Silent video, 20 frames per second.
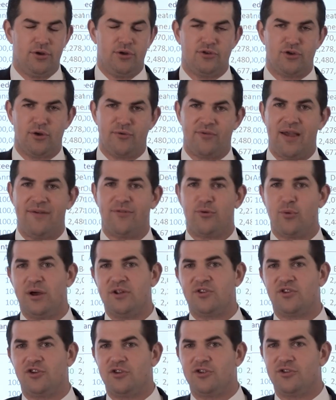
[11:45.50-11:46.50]
So if you have
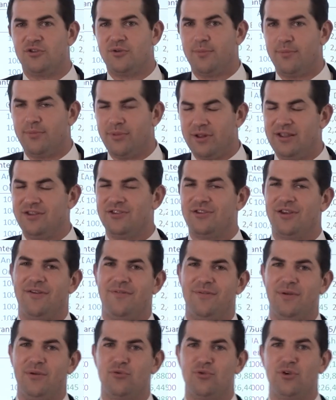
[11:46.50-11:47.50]
questions, please
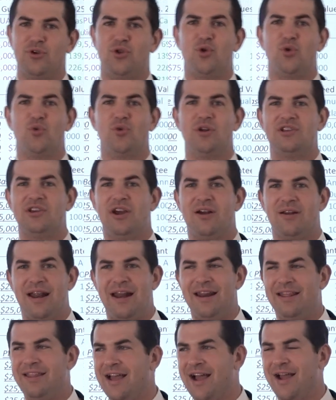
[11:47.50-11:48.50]
feel free to reach out
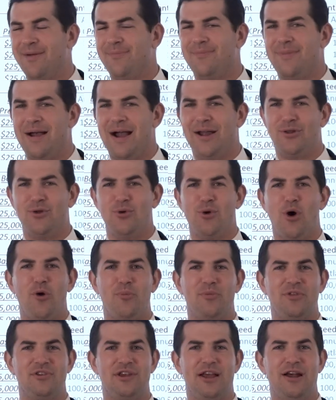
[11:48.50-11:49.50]
anytime. I do
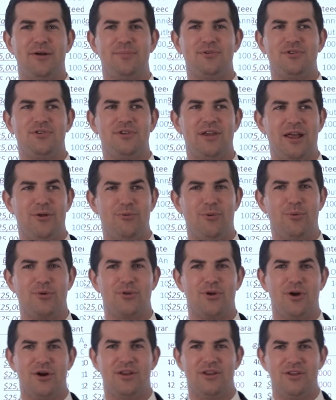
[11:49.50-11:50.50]
hope this helps, and we will
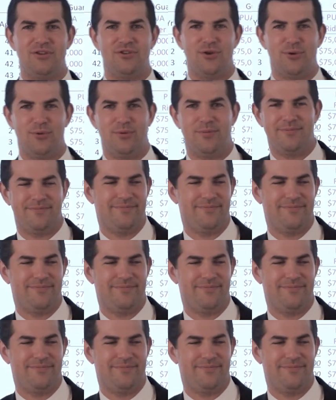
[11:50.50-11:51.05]
talk to you soon.